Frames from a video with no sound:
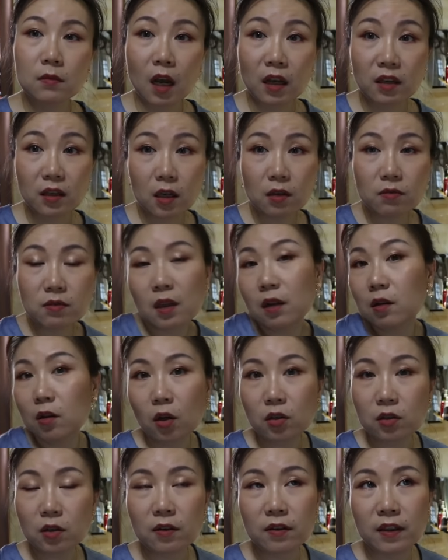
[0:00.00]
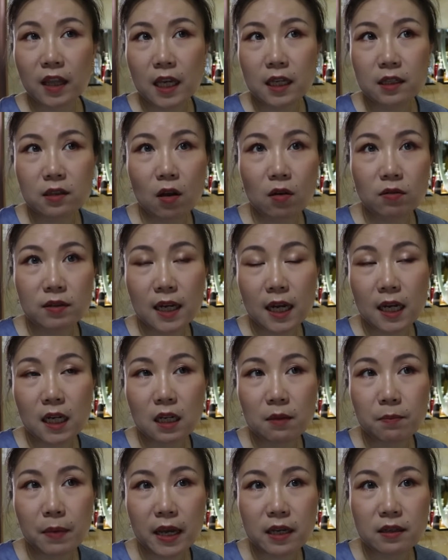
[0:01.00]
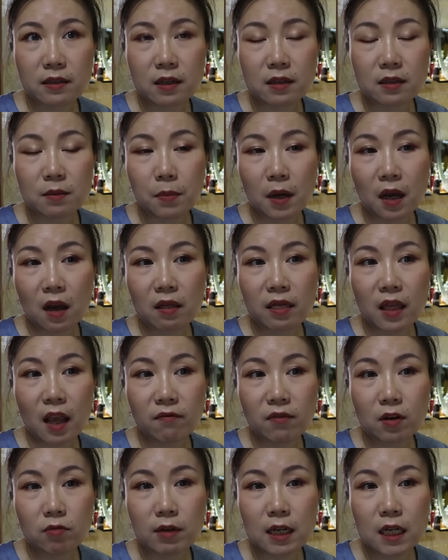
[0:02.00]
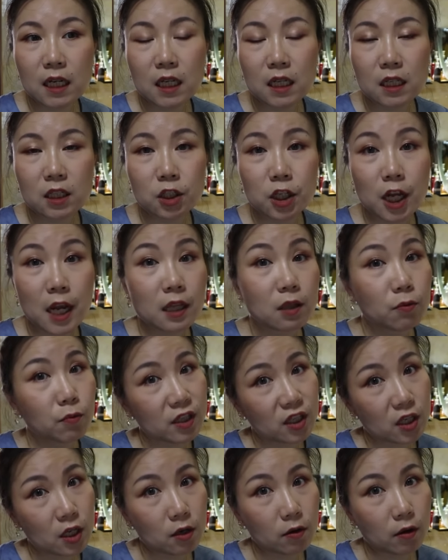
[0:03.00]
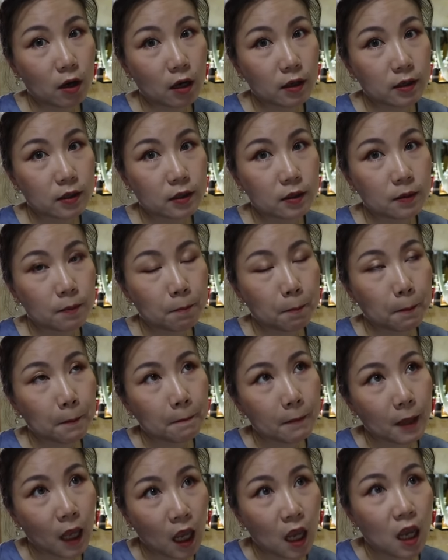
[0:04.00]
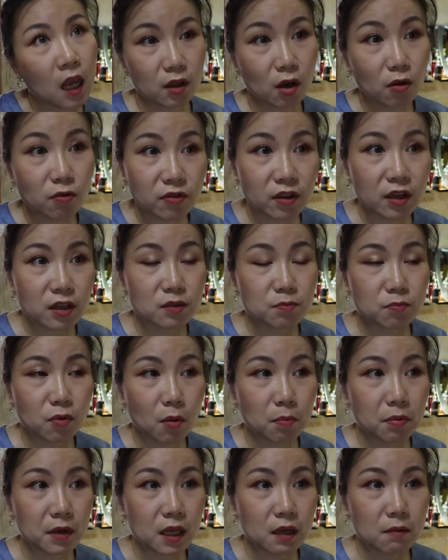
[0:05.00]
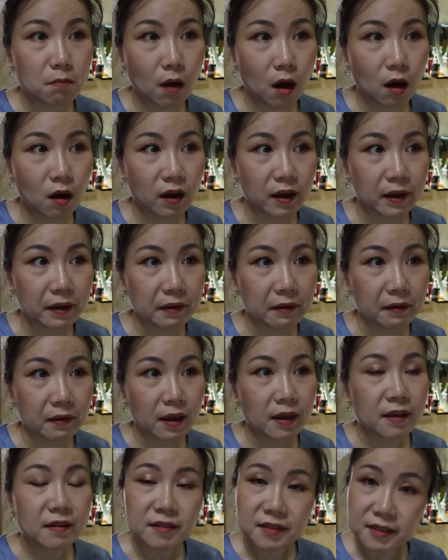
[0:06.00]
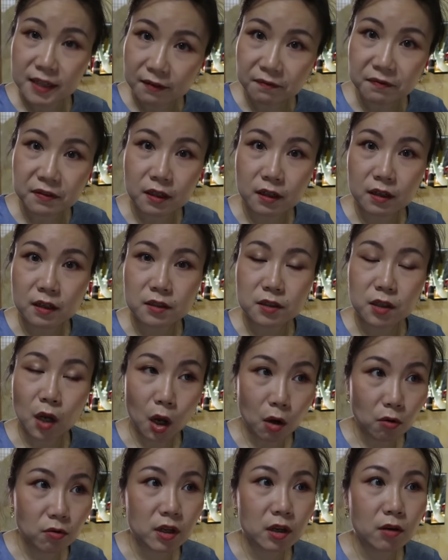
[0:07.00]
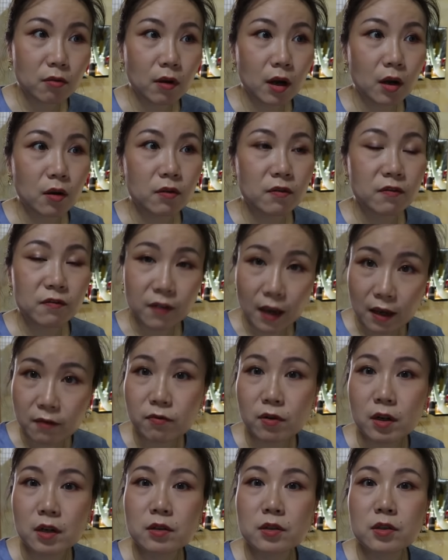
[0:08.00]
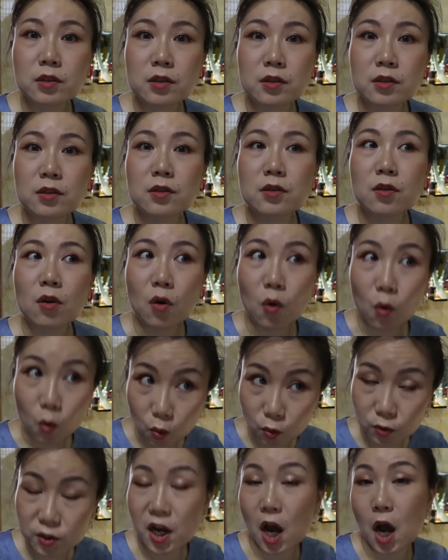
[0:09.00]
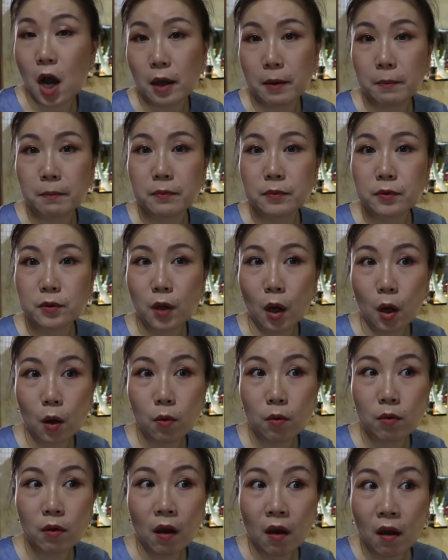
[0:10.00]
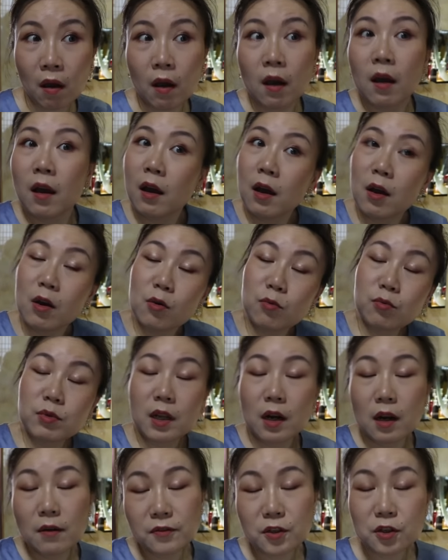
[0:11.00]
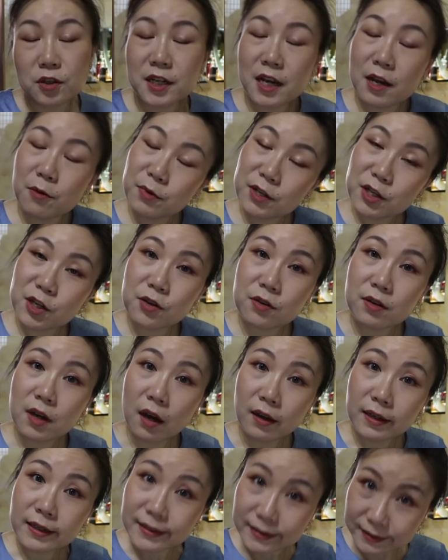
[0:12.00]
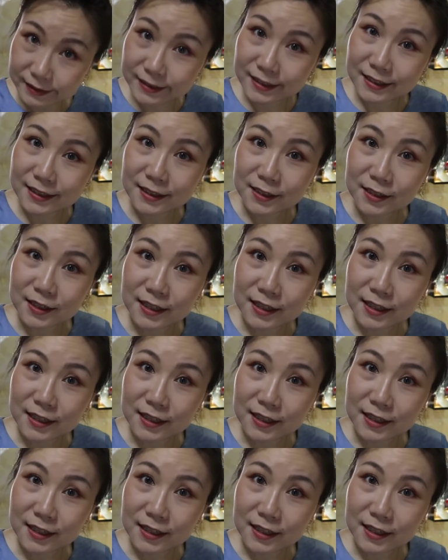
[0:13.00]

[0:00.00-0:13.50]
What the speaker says: I use a lot of things on a daily basis, but never really shared with you guys. Those things probably my definite holy grail favorites all time. So would love to share with you guys.